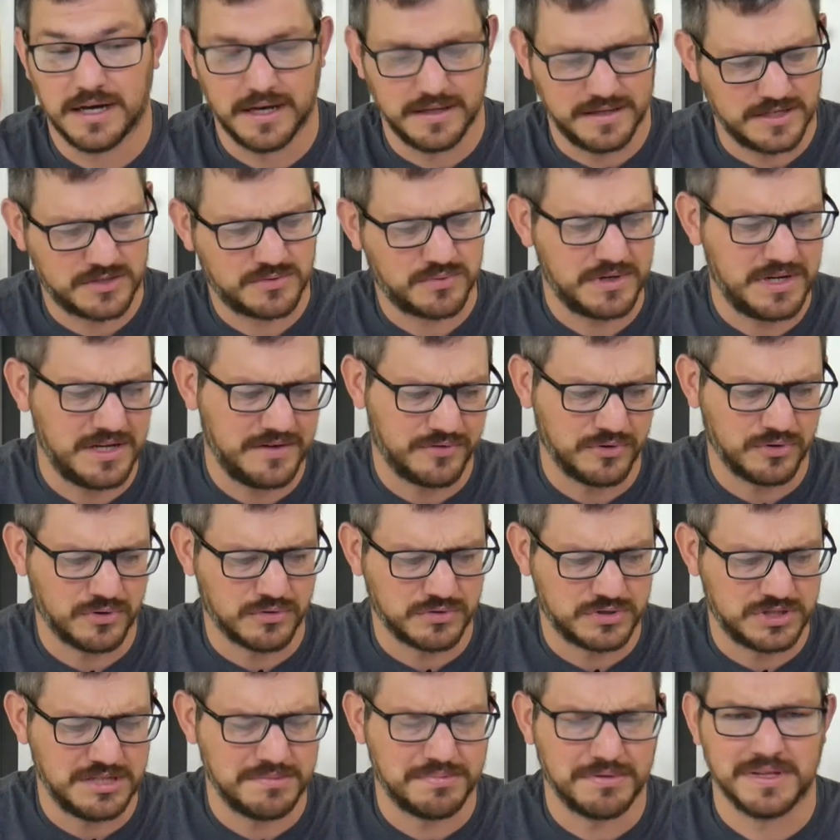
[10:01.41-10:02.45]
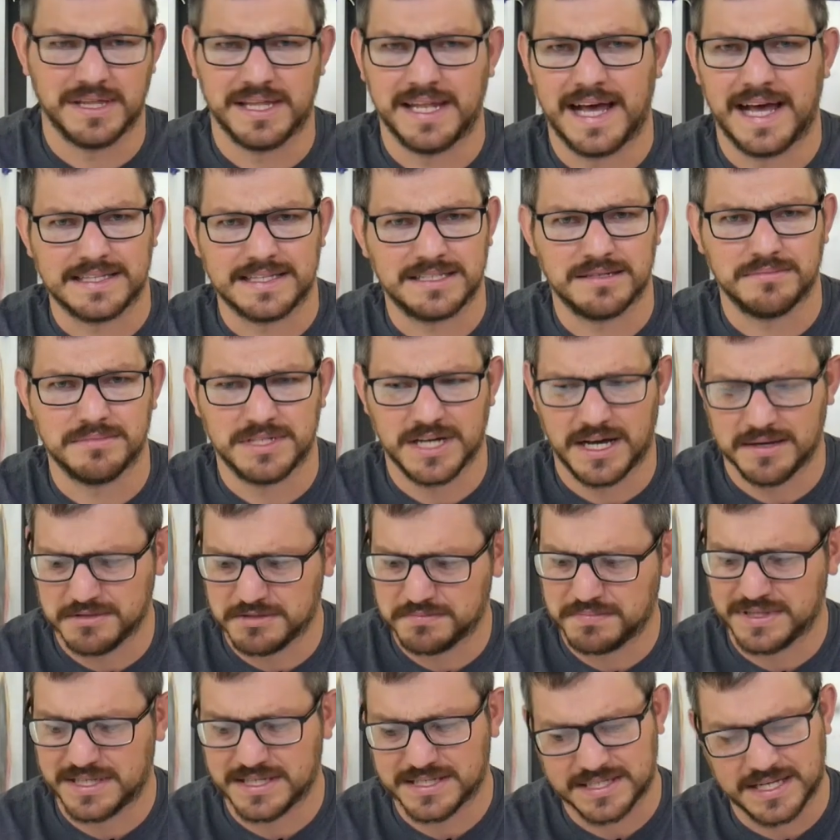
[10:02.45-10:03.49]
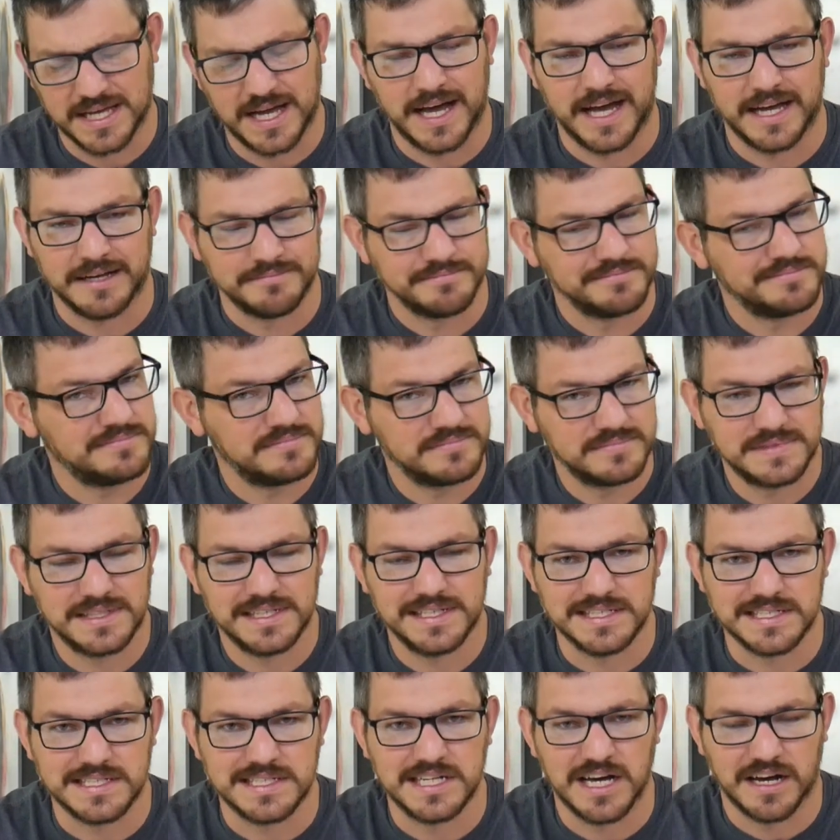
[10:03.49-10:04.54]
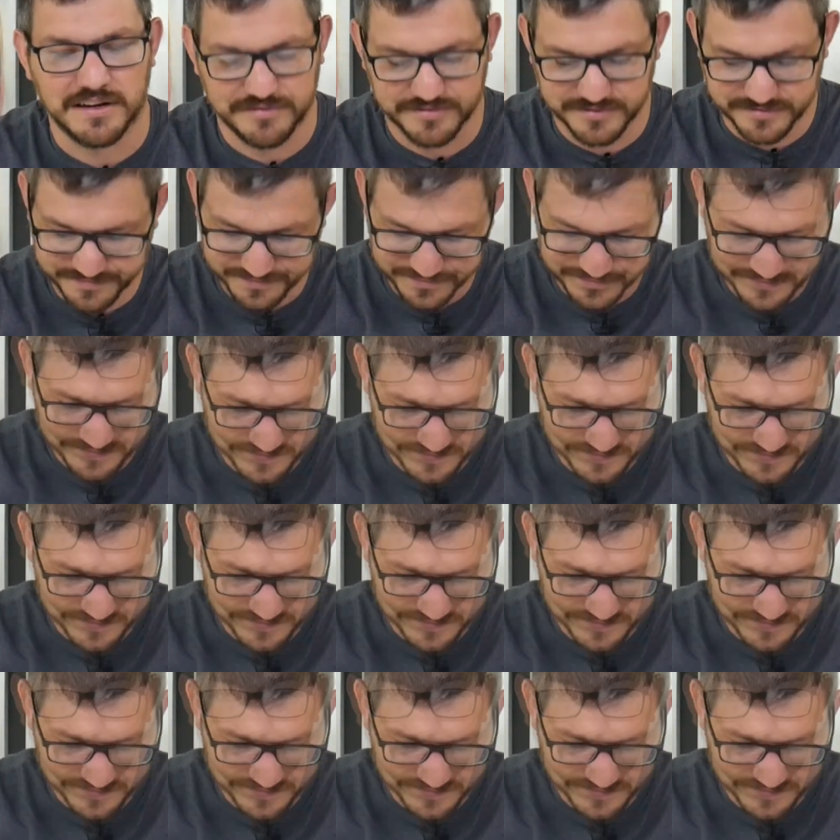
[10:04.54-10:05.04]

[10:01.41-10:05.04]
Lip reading: This one even a little cheaper than sometimes, but this guy, he's tough.